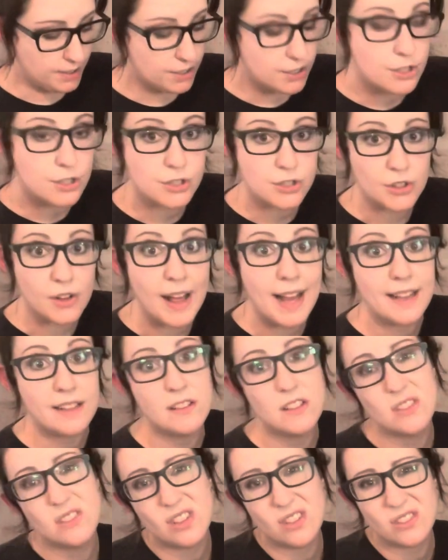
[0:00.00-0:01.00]
shellac.
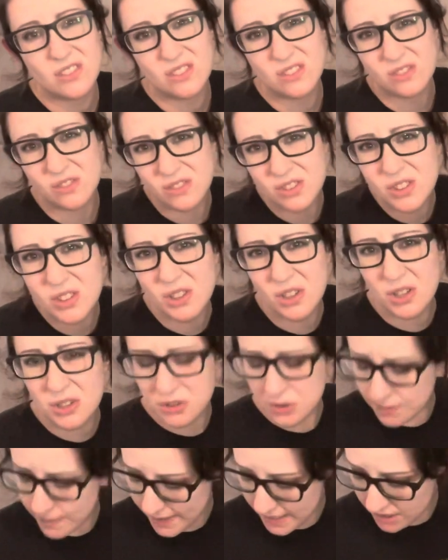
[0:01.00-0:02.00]
You can also
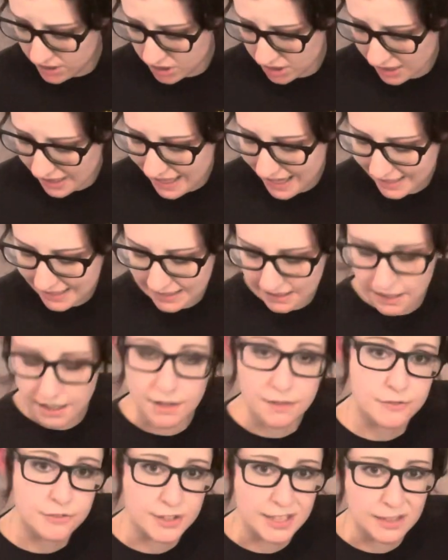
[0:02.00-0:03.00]
buy shellac in the
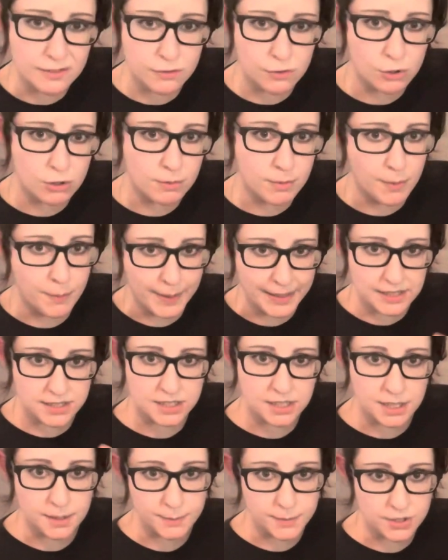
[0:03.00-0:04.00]
flake form and mix it
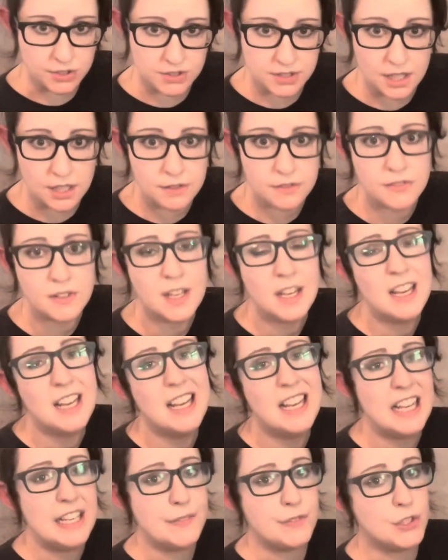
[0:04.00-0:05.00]
up yourself
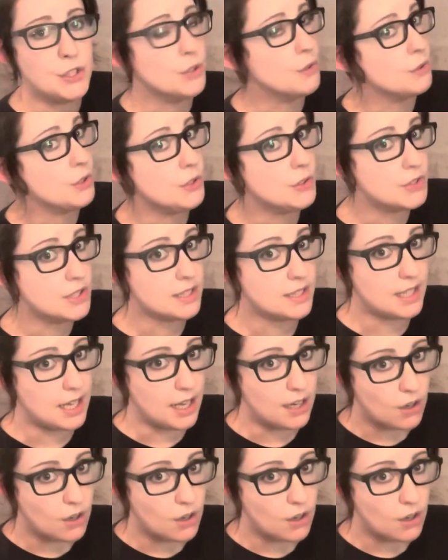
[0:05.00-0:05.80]
if you don't use it that